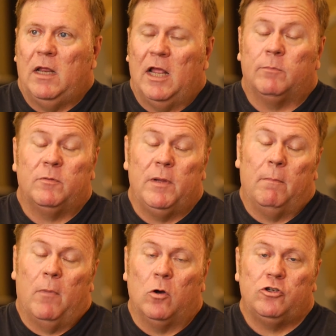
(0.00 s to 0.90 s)
It helps me
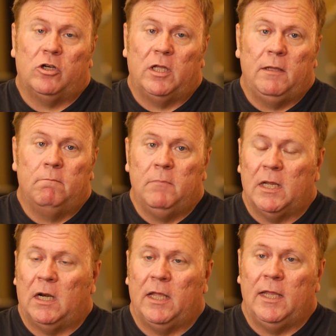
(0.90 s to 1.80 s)
emotionally,
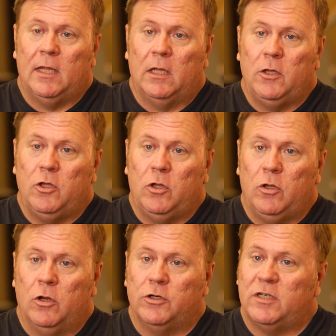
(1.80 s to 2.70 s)
mentally.
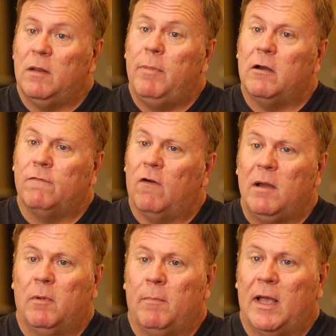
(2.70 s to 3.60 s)
You're just in a better
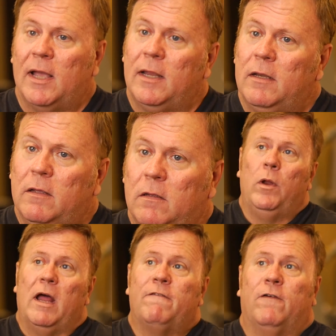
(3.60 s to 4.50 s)
frame of mind.
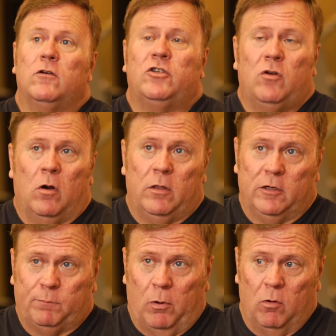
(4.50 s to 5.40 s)
When I first started
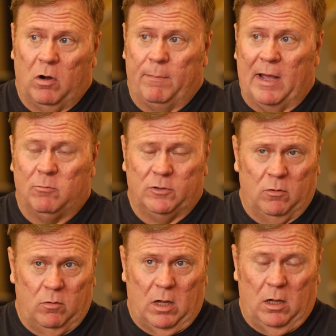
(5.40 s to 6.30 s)
this program, I was
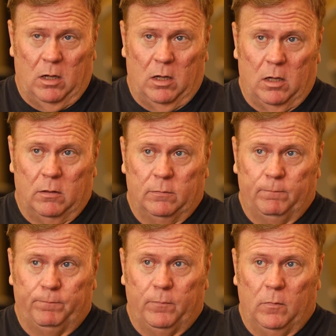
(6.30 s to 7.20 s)
on
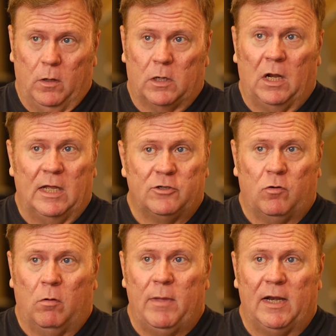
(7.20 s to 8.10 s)
a
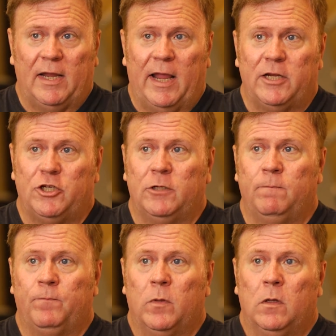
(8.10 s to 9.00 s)
cholesterol medication,